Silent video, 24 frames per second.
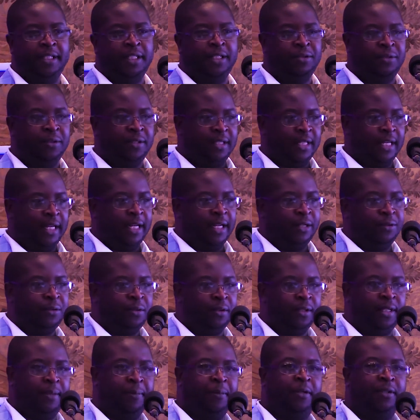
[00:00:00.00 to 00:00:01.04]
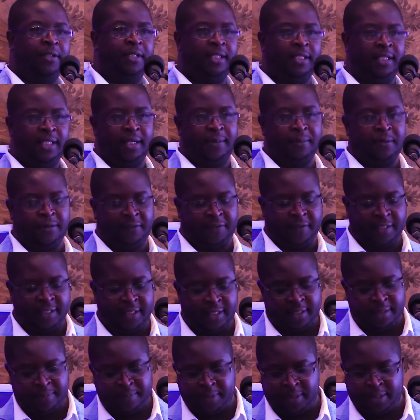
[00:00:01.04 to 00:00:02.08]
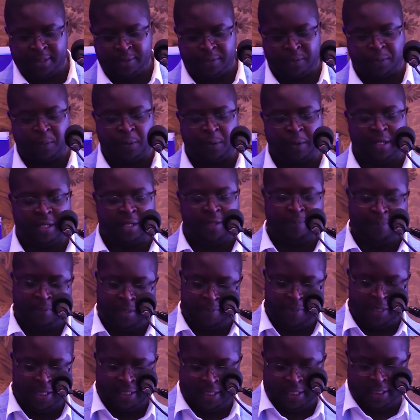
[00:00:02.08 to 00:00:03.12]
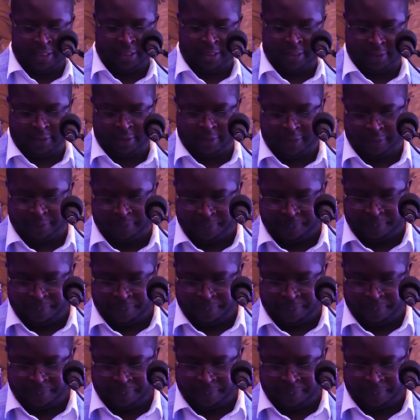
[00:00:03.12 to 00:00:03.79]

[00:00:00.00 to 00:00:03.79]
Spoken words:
issues that I talked about in terms of assessments or implementations.